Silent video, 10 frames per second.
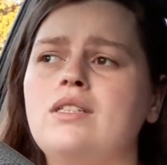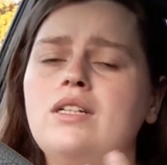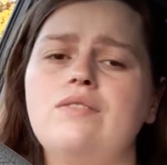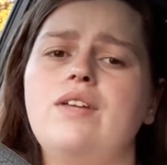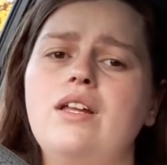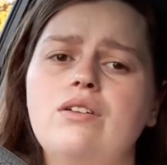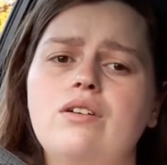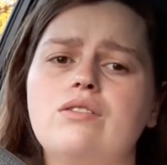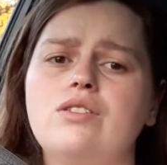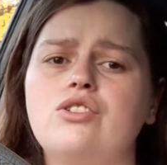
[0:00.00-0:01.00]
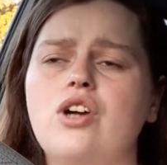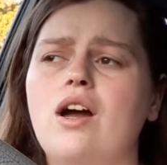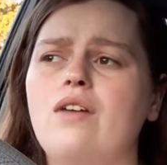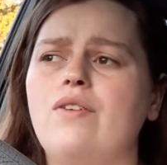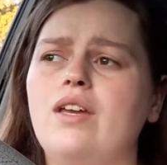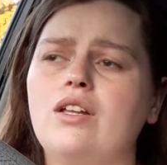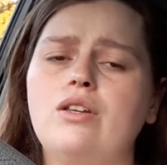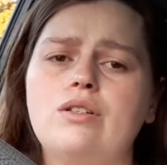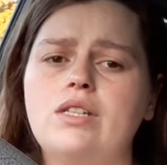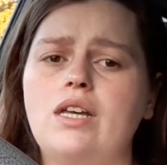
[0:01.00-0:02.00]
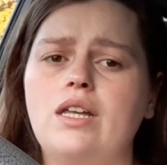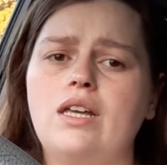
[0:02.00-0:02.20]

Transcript: And then if Daniel goes to drive, he can use it.